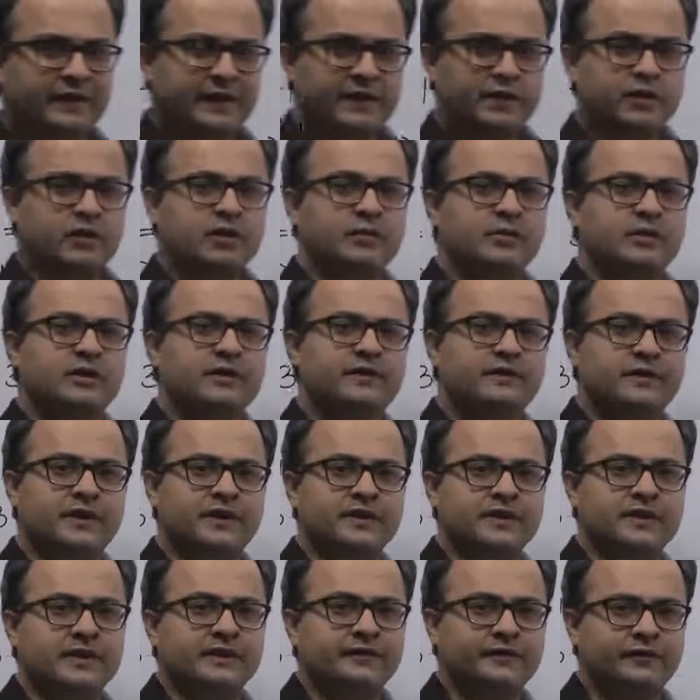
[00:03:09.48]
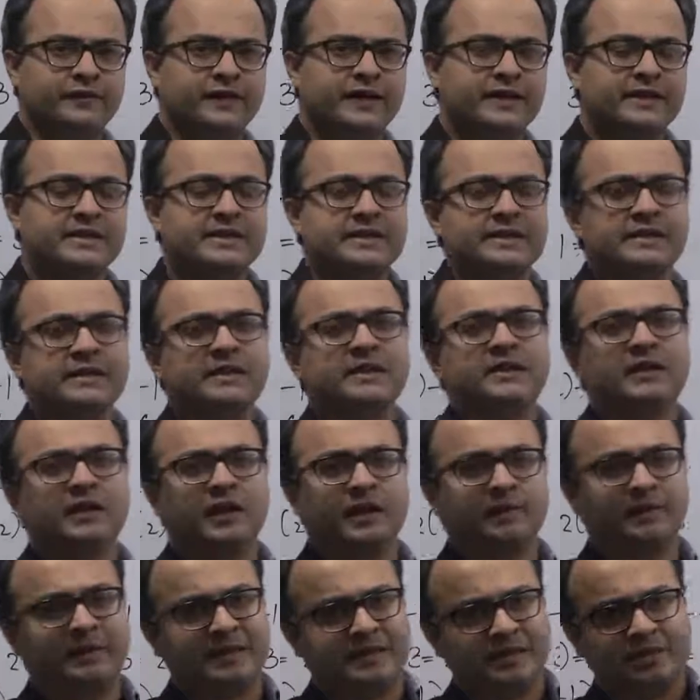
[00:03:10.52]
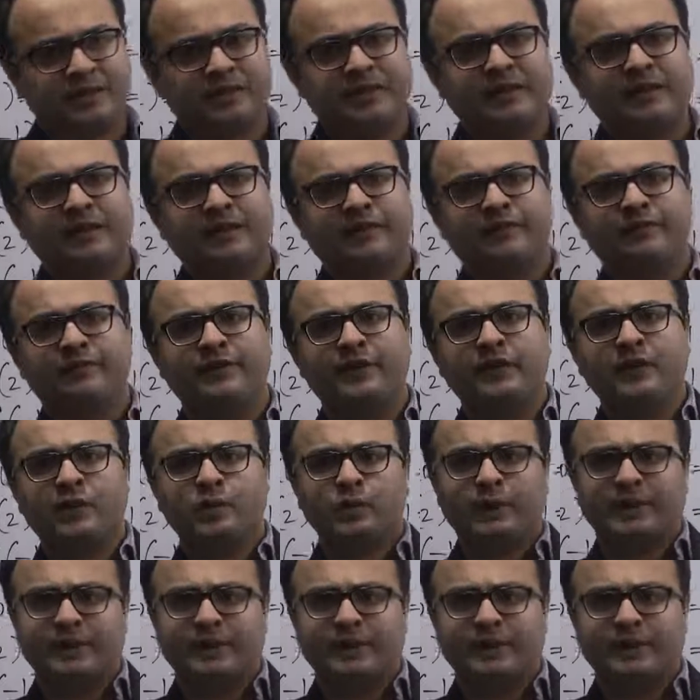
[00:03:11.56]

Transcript: I talk about a function f of x, I'm essentially referring to an